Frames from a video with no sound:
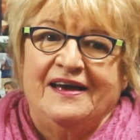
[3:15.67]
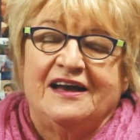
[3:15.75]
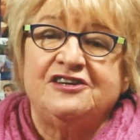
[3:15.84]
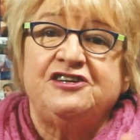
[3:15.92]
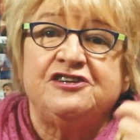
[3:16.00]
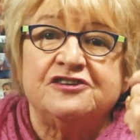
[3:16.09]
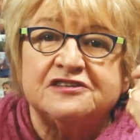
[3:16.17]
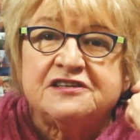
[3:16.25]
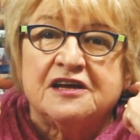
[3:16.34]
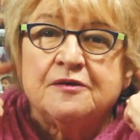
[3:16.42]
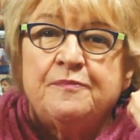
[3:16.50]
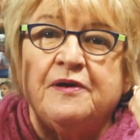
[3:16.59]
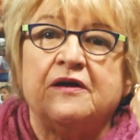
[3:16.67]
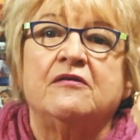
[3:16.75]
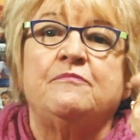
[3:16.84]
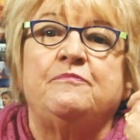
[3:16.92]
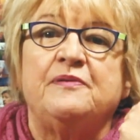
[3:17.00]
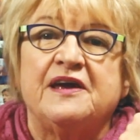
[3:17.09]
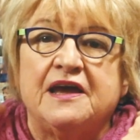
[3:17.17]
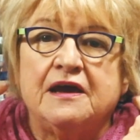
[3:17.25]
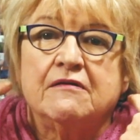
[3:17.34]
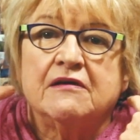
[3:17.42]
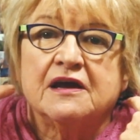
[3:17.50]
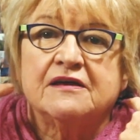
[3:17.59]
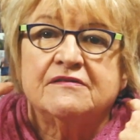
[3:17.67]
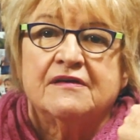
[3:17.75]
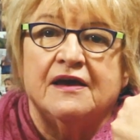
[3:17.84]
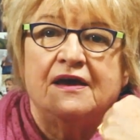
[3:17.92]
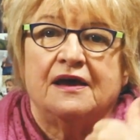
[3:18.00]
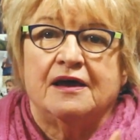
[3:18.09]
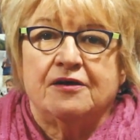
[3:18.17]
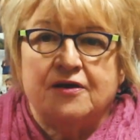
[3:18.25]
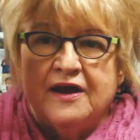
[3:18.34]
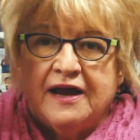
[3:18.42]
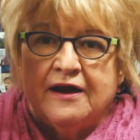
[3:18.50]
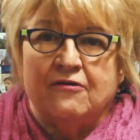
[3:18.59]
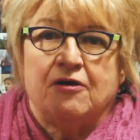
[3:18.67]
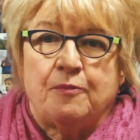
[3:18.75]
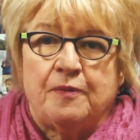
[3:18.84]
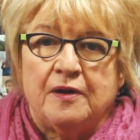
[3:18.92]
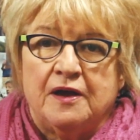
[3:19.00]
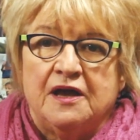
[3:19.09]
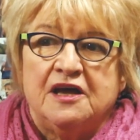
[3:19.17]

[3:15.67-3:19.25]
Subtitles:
And she just had a pair of big earrings and her hair up.